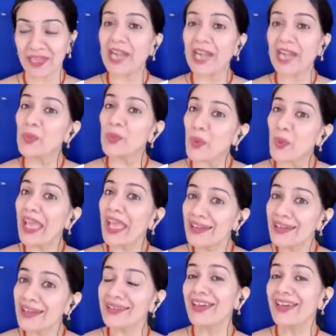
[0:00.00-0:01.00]
And
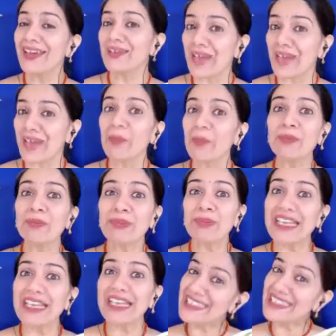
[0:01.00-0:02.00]
when Raman
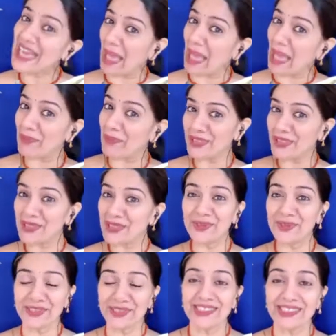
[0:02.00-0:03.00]
played happy
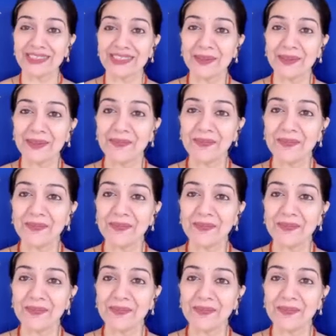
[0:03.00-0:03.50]
tunes,